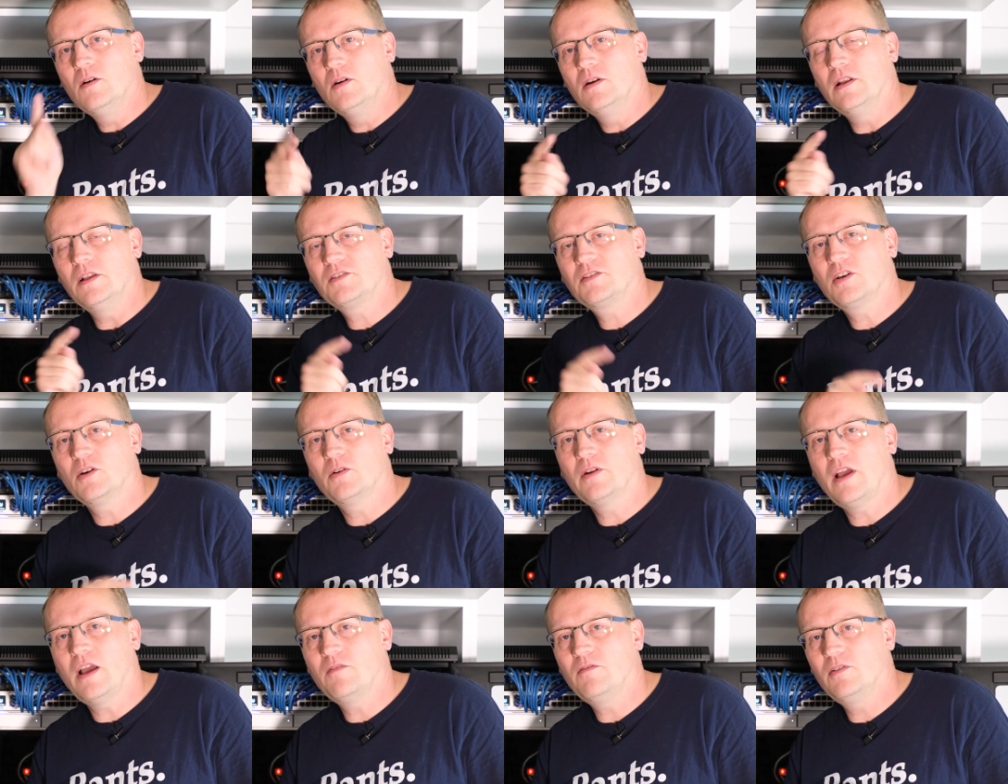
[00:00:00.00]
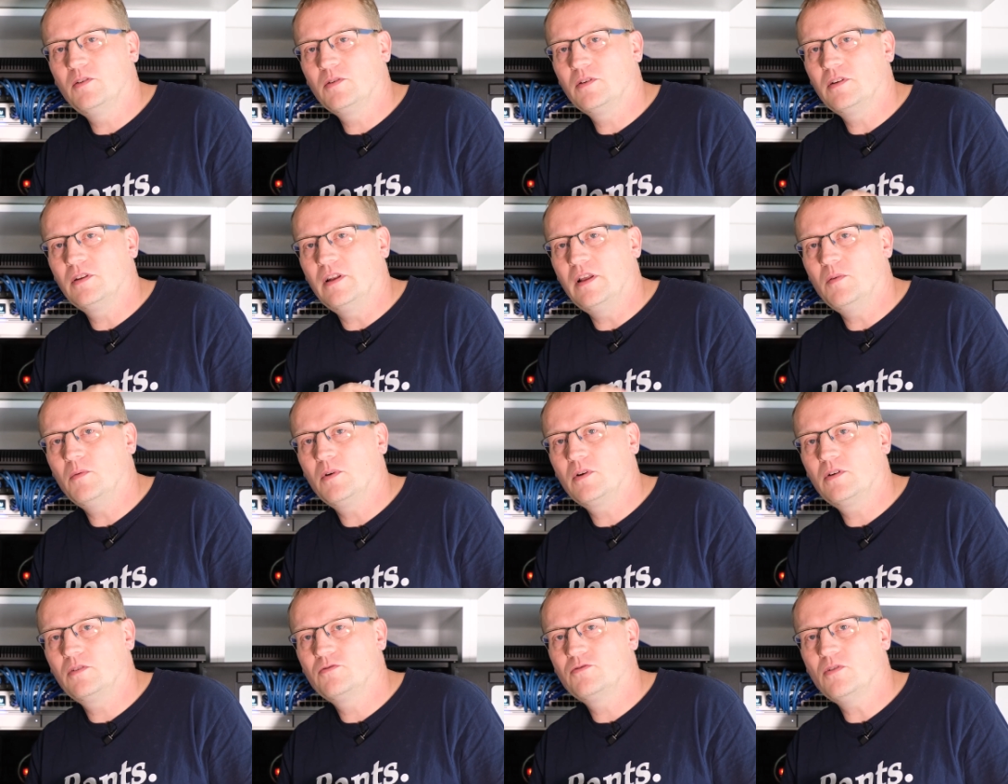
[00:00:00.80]
Let's go and have a look at the
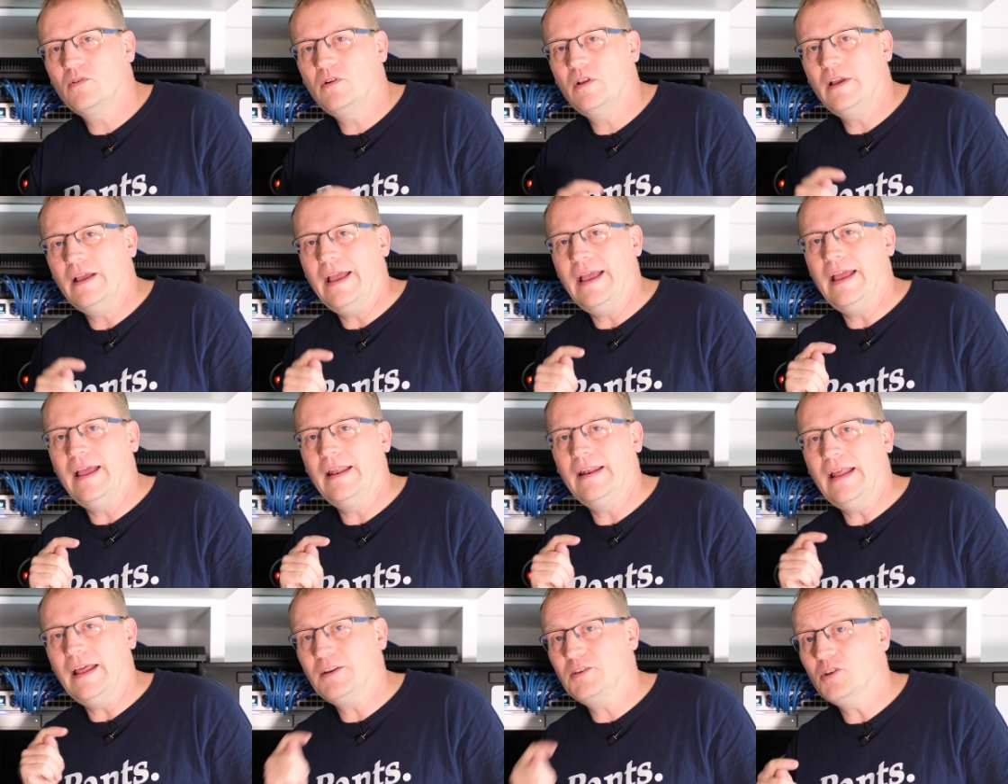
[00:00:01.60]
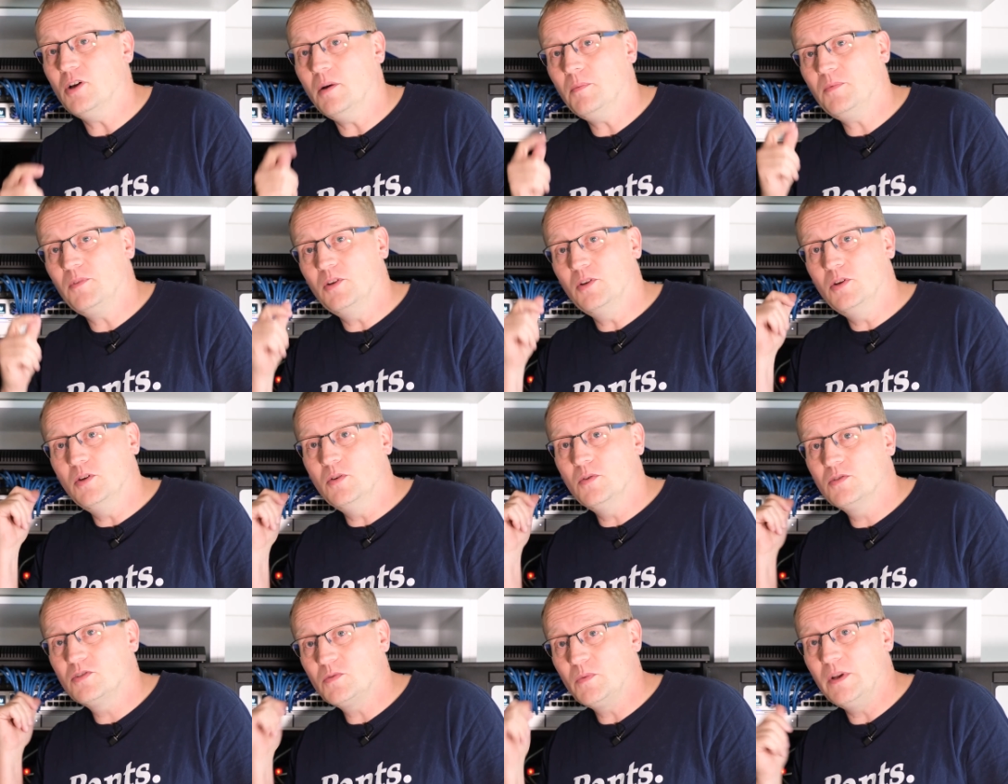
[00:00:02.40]
network controller and adopt the
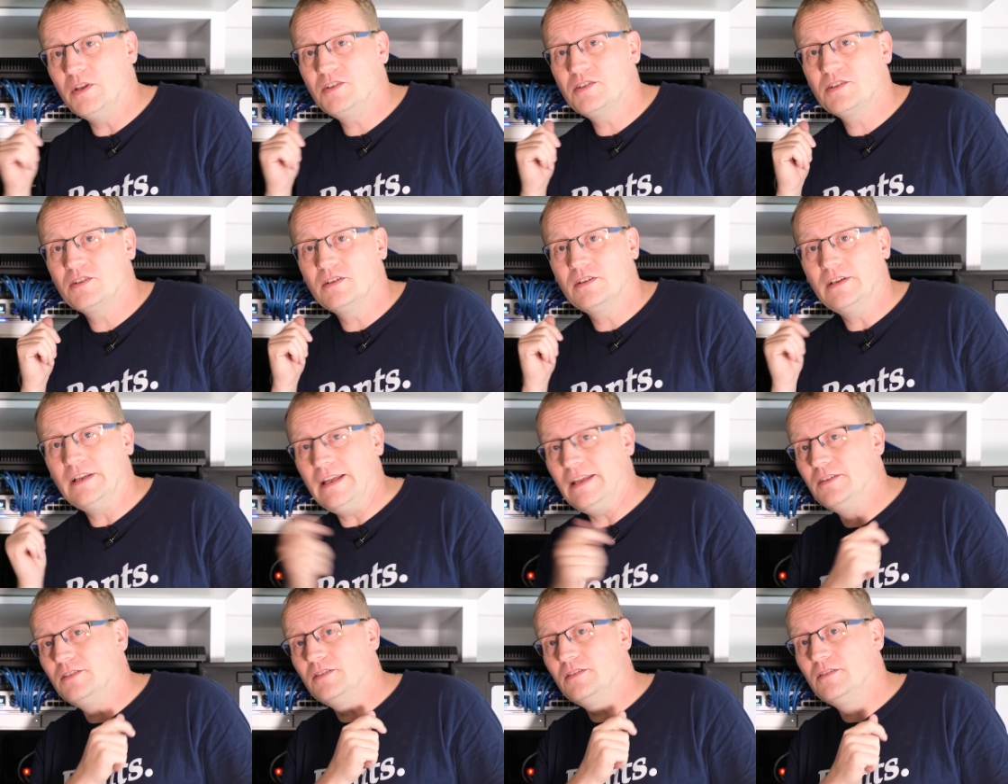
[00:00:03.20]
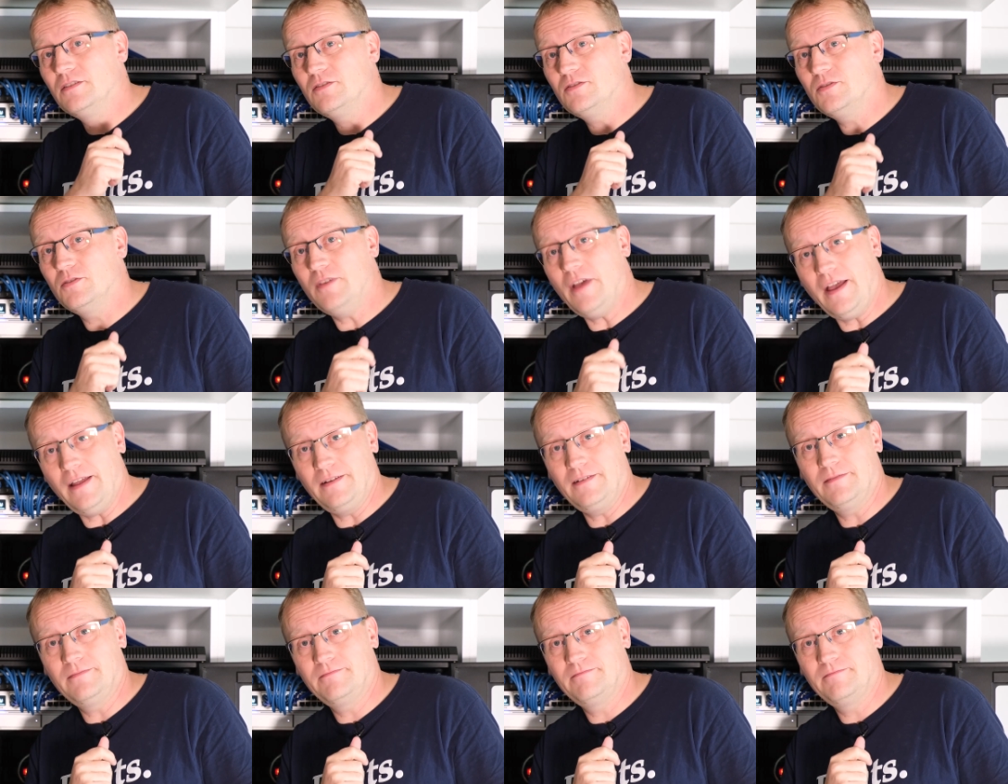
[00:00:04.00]
new switch into that.